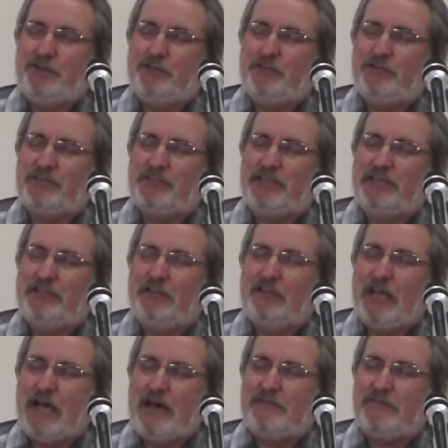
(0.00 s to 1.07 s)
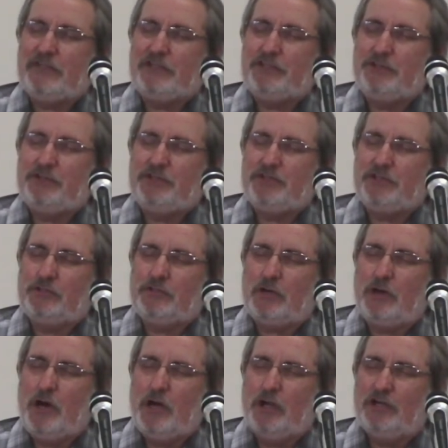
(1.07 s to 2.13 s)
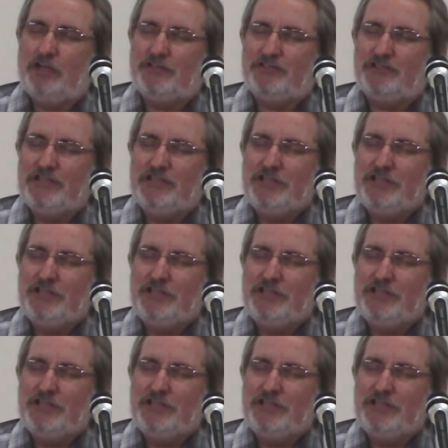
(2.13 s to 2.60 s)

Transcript: you still love us, you still call us,